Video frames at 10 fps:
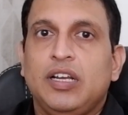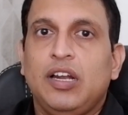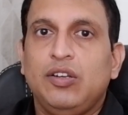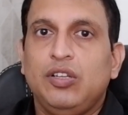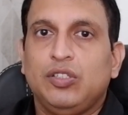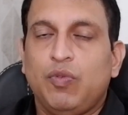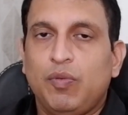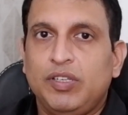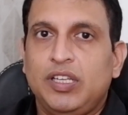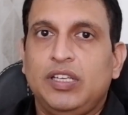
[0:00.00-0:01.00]
continuous
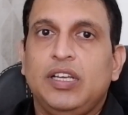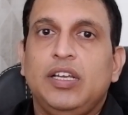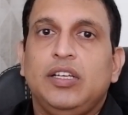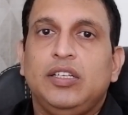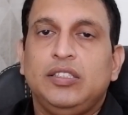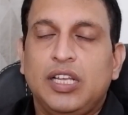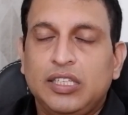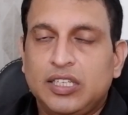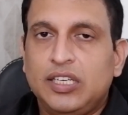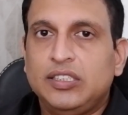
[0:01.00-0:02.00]
vomiting. In
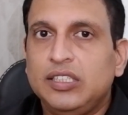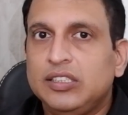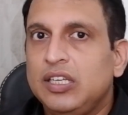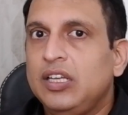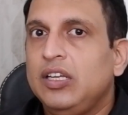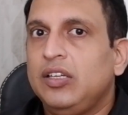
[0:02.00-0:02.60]
such cases,